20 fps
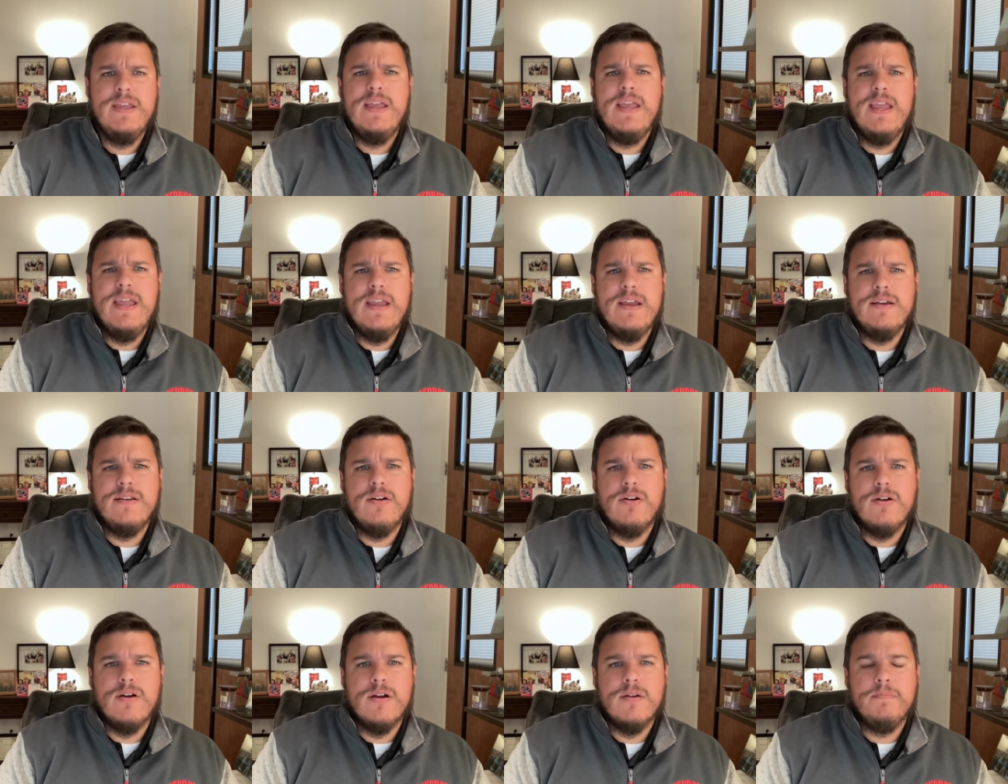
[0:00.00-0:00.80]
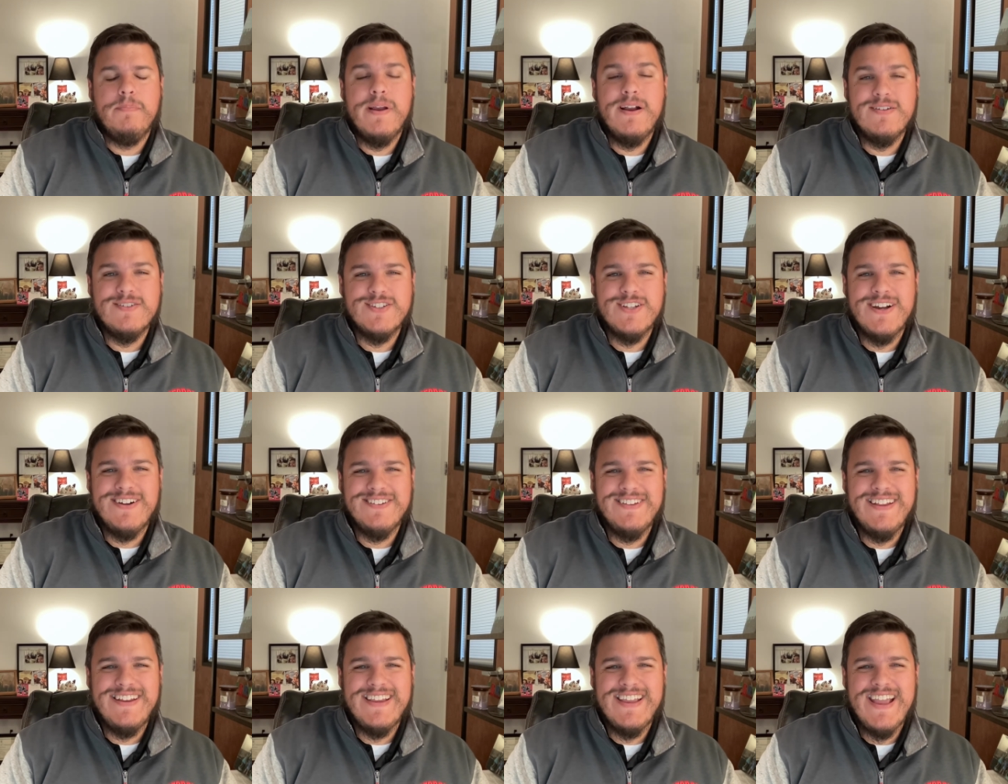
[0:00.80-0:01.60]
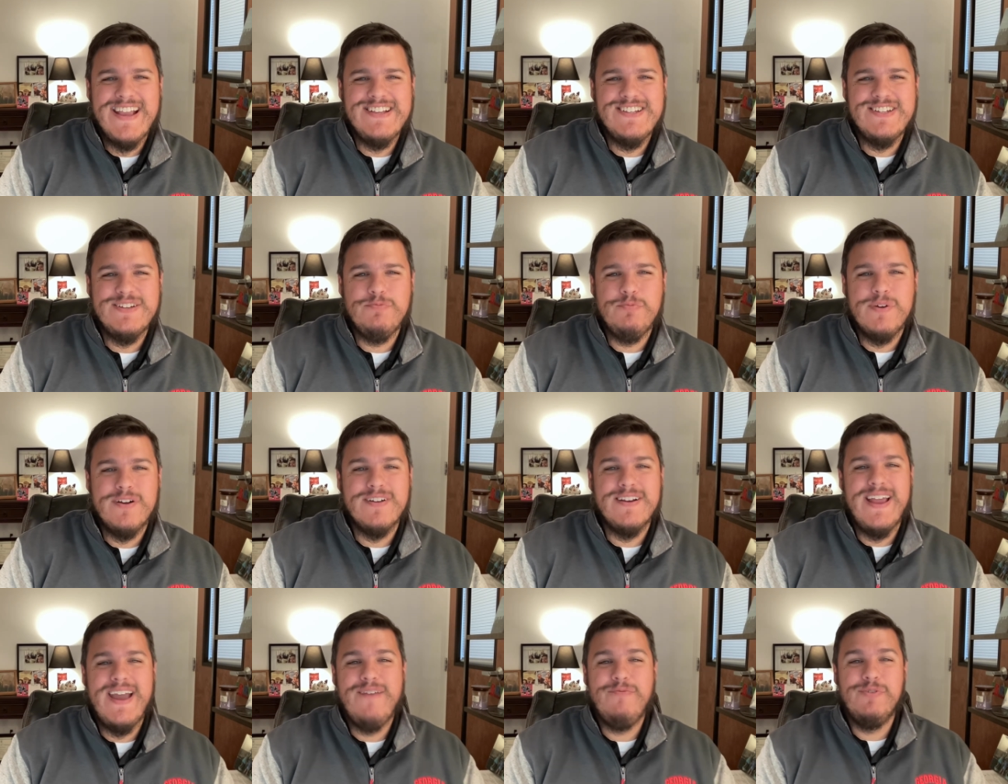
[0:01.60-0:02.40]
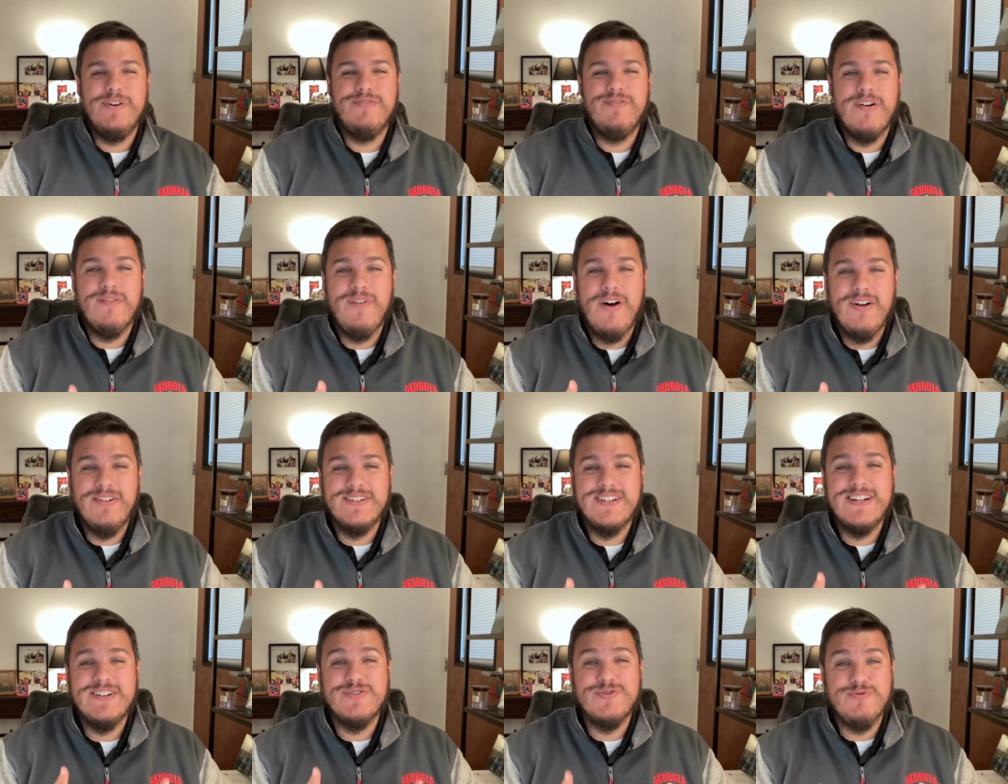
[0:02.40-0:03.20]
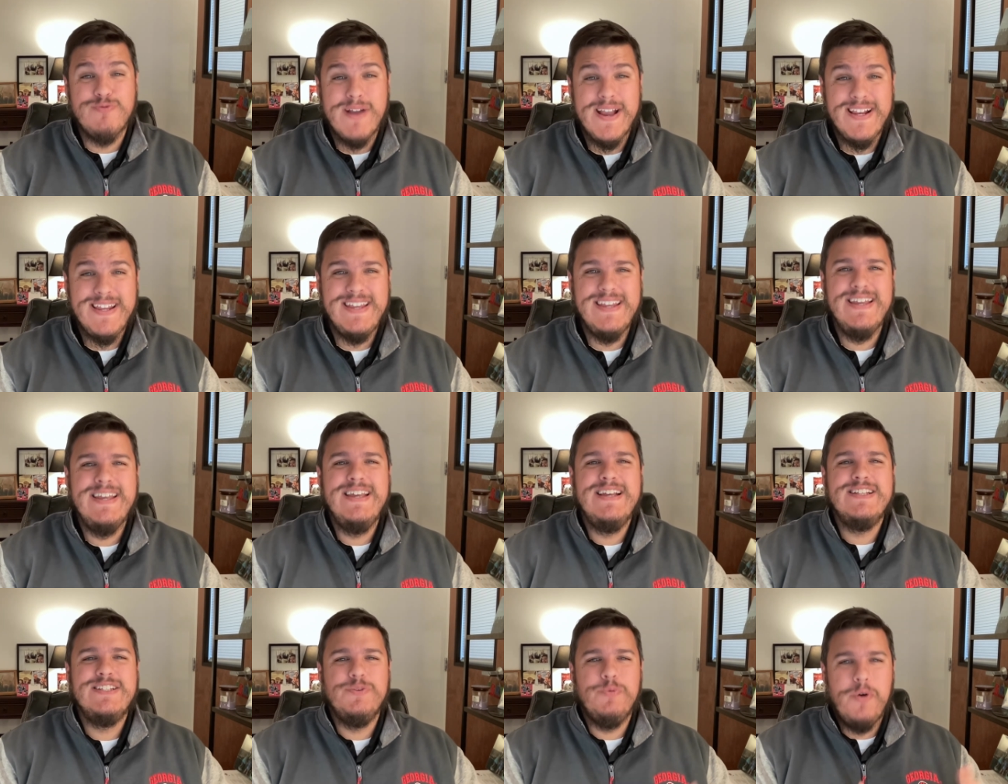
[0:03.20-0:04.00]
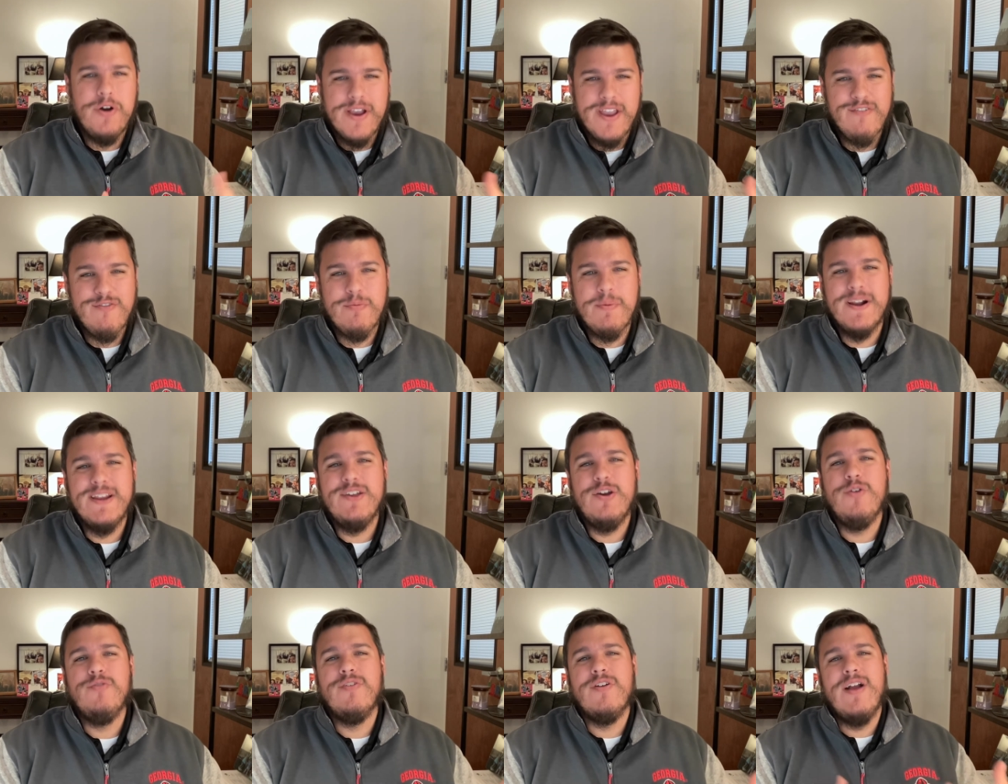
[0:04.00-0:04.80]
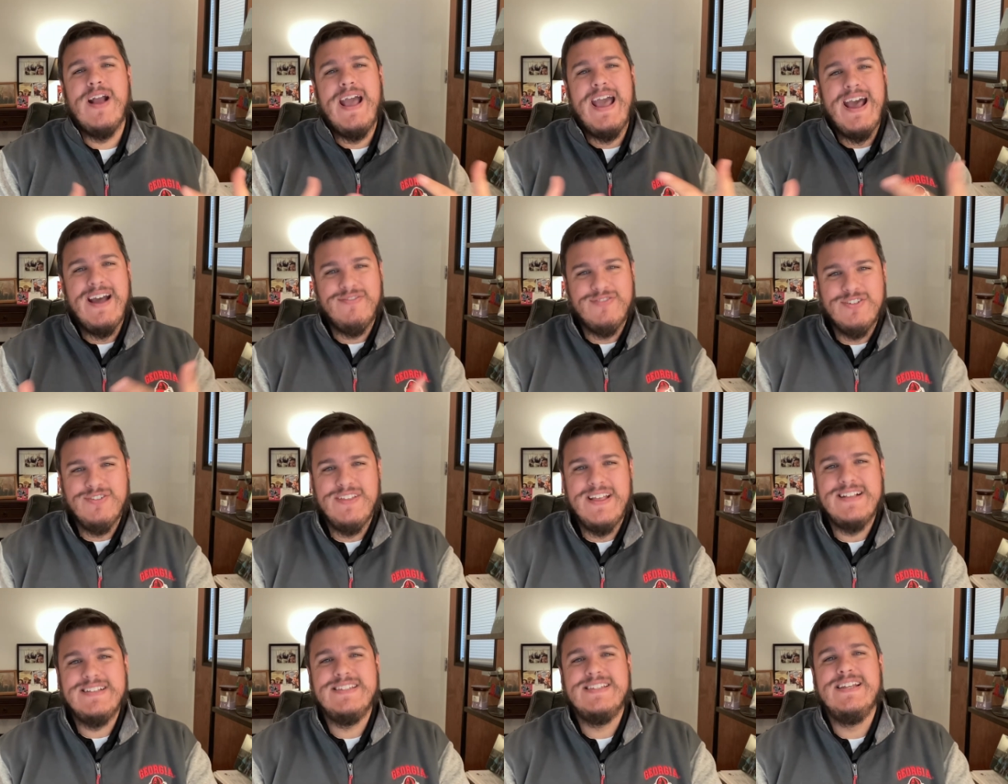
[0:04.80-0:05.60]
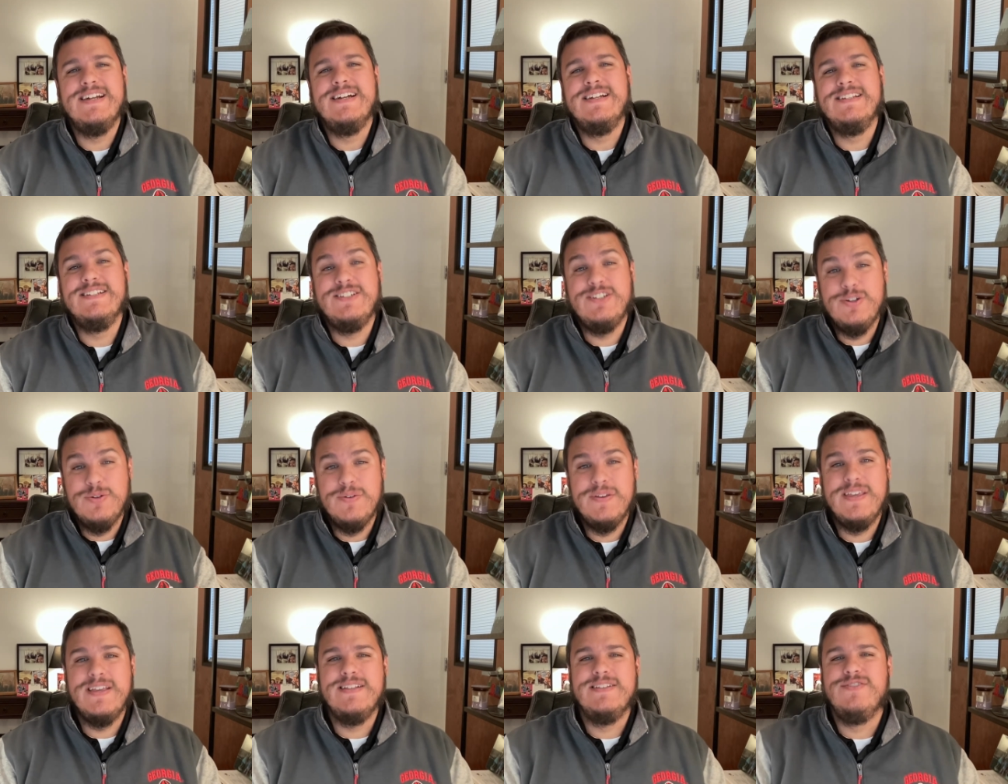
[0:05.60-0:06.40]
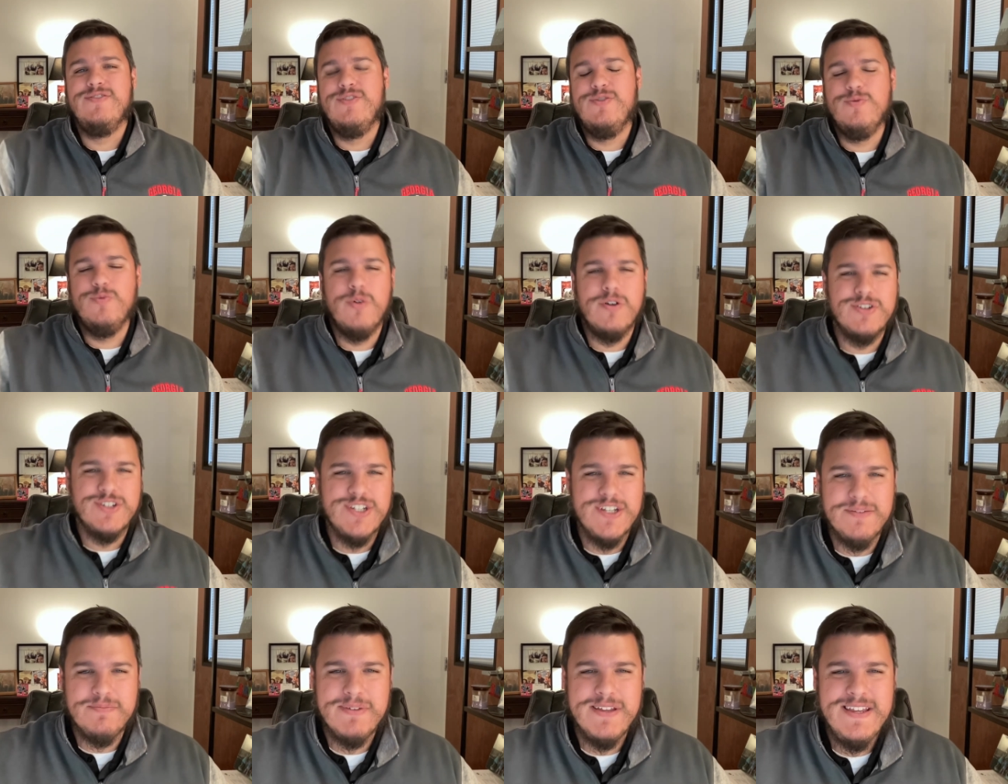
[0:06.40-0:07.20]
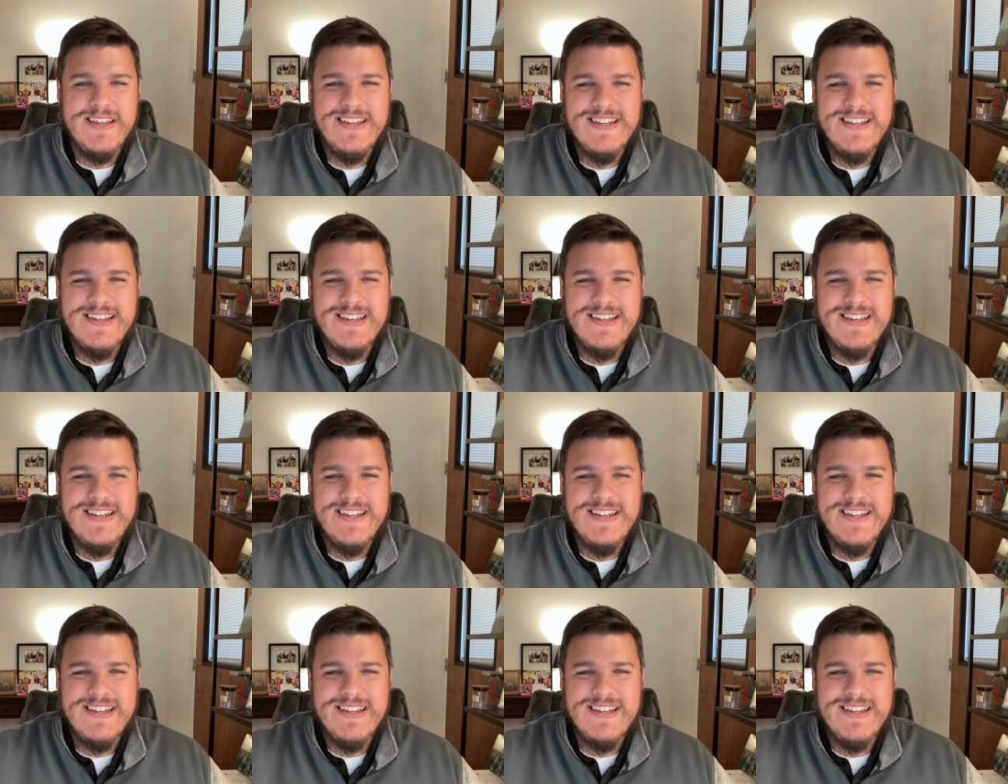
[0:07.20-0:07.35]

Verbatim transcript: in our parent child dedication, we're going to have one of our volunteers ready to walk everybody over after that's done to Kids View Worship.